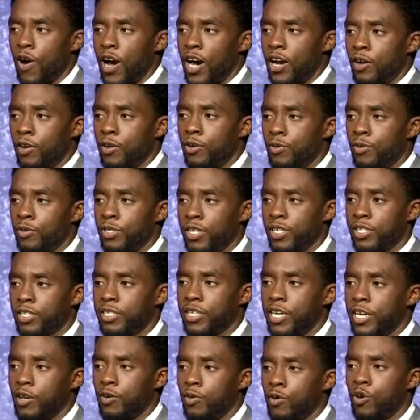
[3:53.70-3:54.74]
Chronicles, a
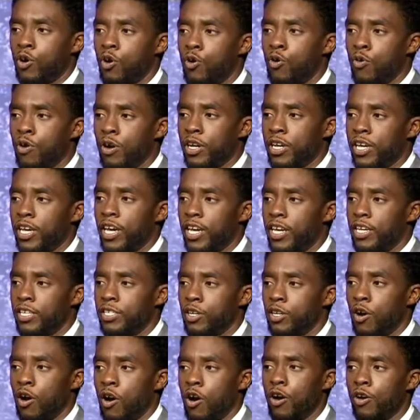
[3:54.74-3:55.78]
single court
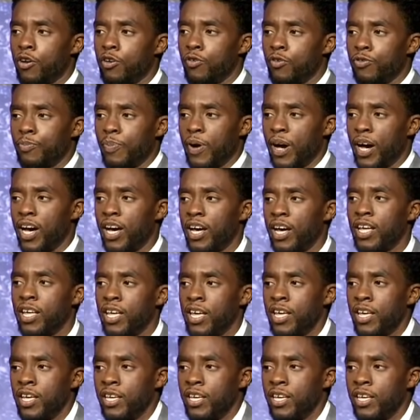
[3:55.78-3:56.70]
case argued by